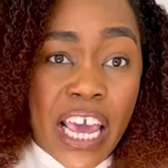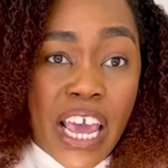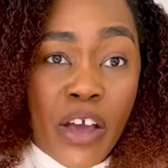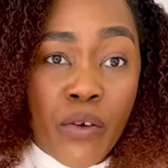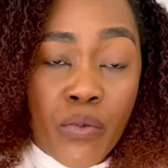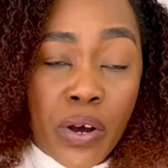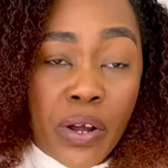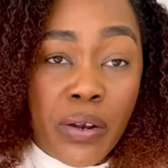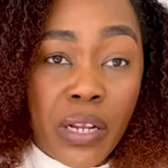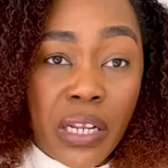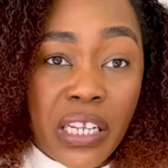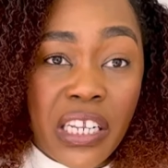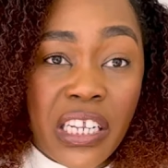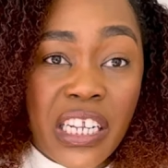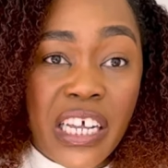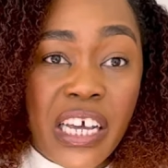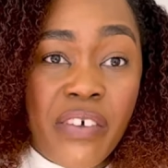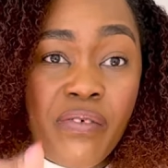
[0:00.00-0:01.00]
it would
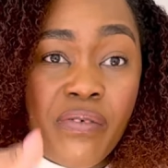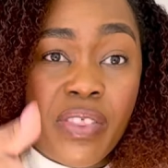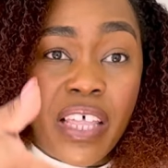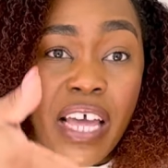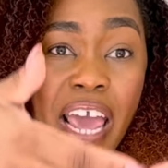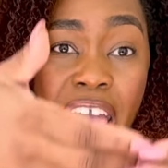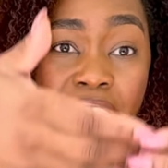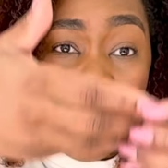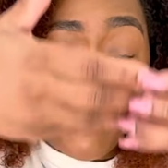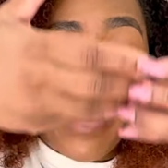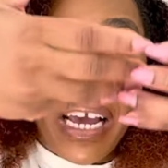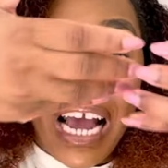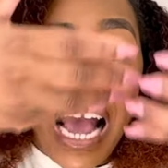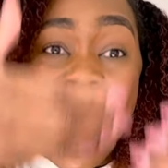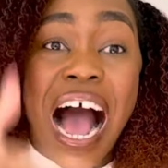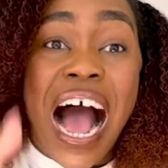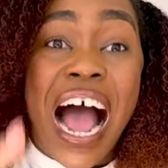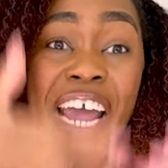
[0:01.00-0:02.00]
lift the hammock
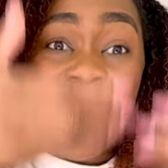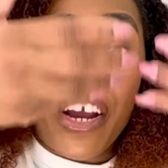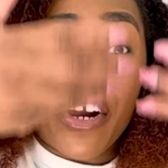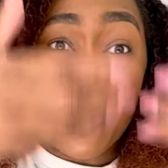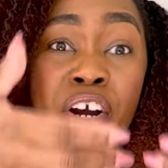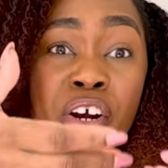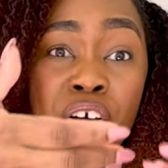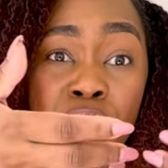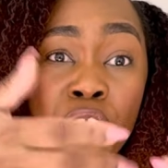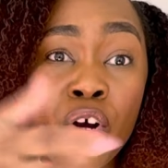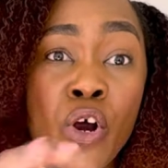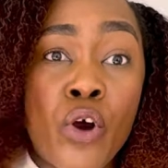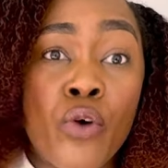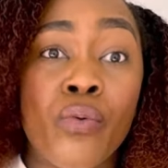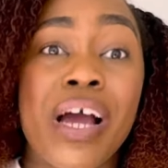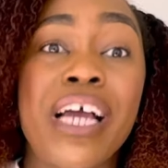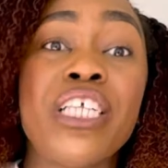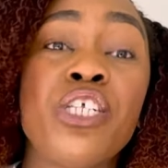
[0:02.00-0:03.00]
higher,
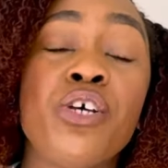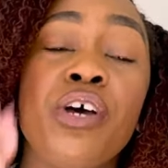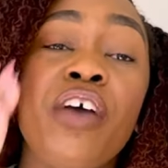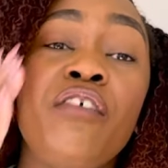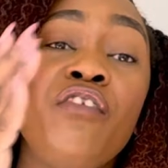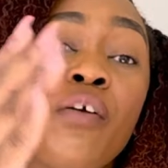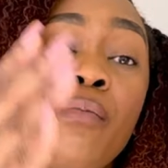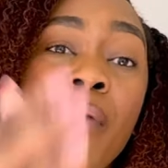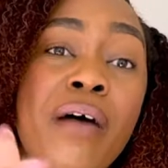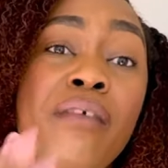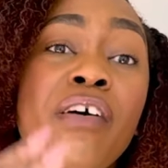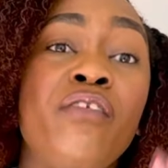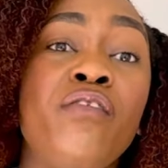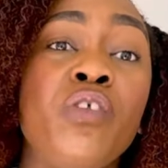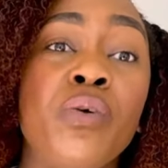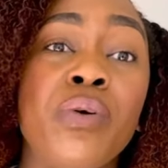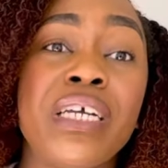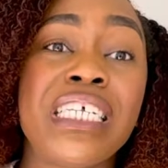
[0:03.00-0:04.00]
right? So if your pelvic
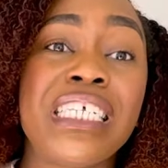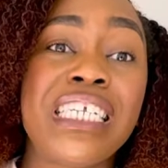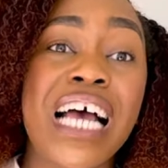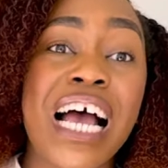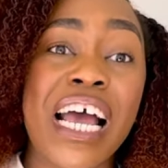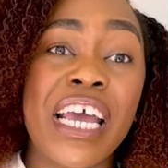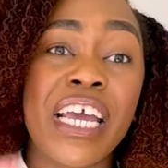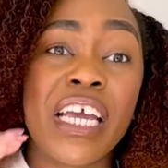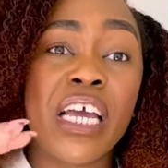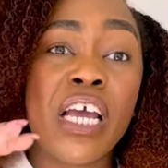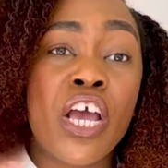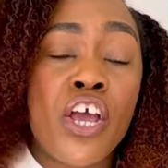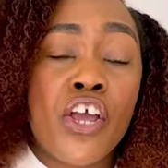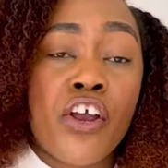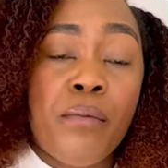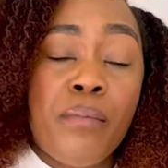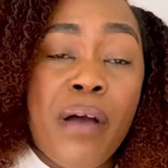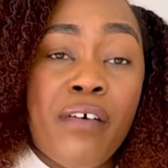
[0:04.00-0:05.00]
floor is tight,
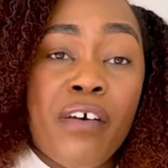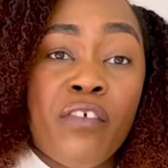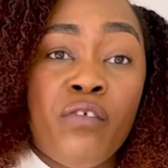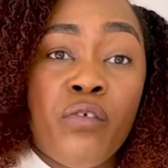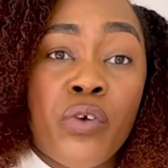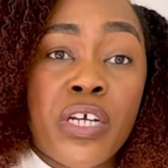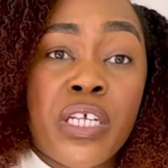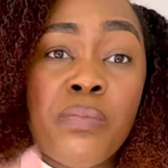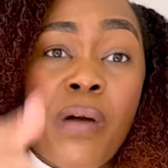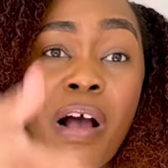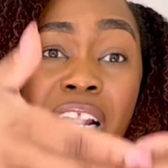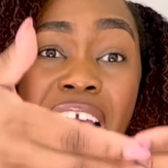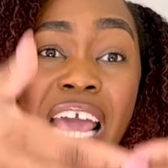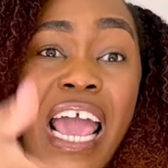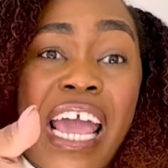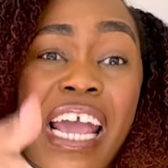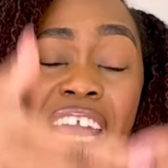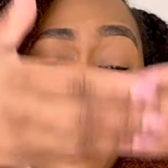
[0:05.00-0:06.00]
your pelvic floor is probably
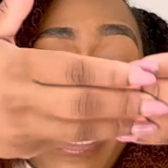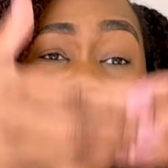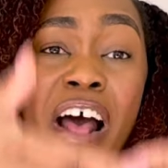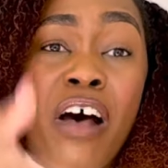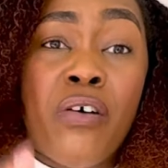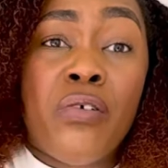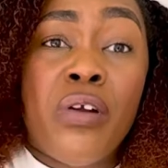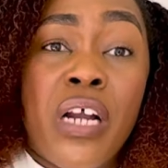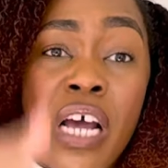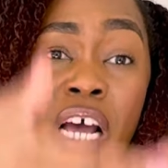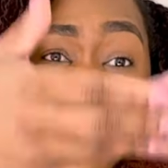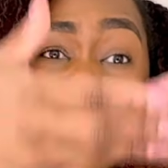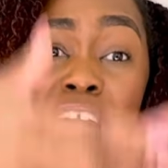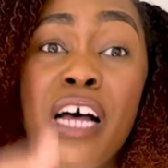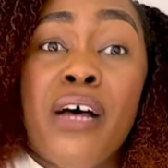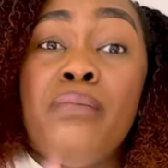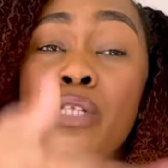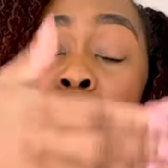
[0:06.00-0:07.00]
hanging out
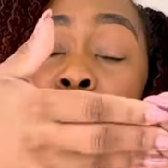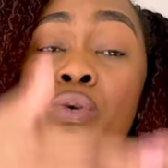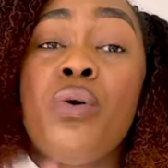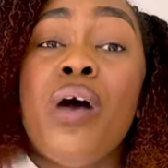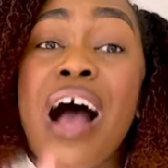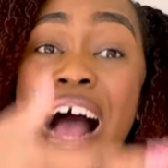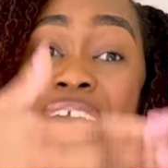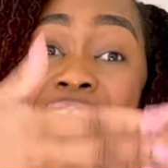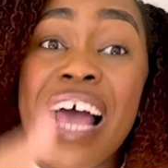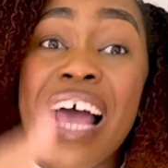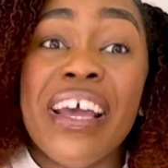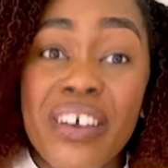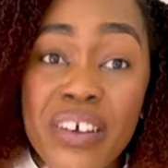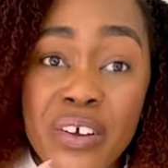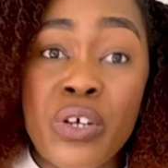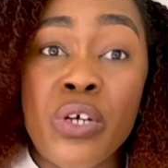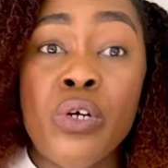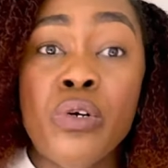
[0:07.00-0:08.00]
up too high,
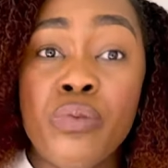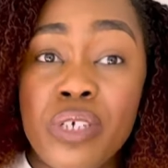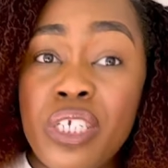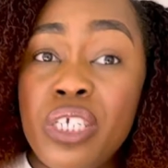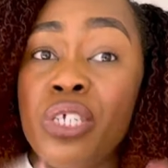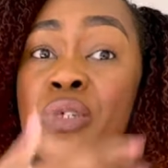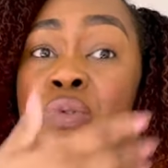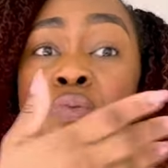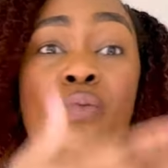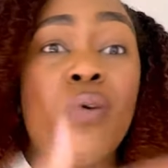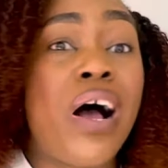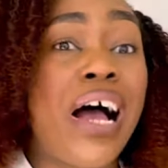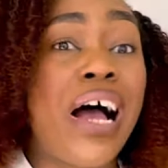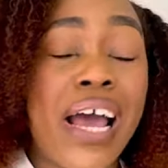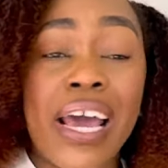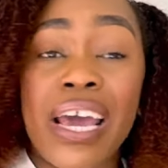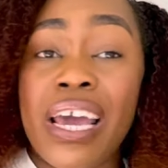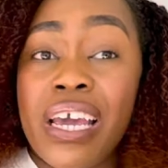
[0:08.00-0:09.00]
which is
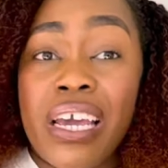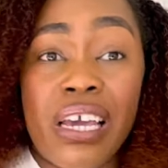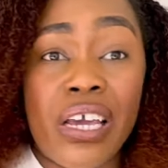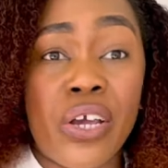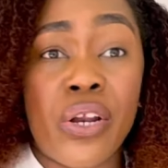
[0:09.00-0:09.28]
why,